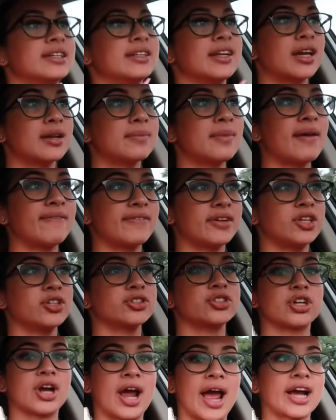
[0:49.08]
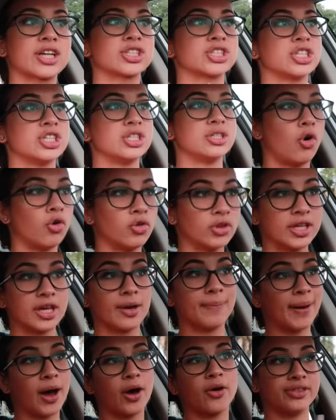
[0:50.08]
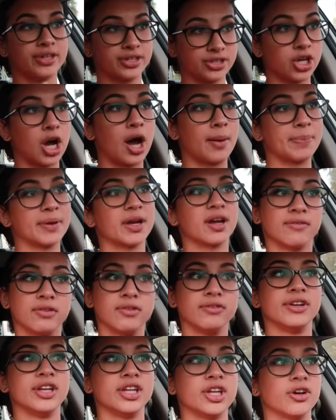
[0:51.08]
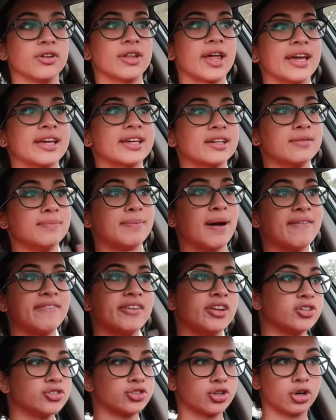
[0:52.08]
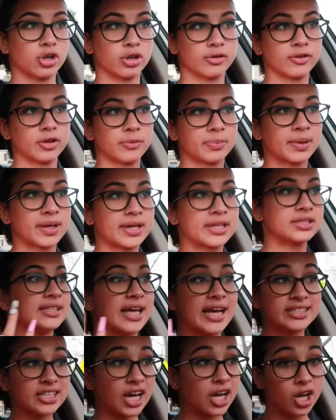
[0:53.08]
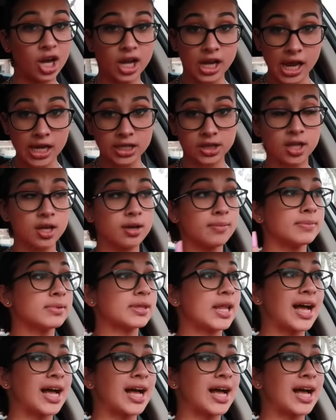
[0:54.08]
None of my videos are actually only about the topic of the video. Like, my videos are all over the place. That's how y'all like them.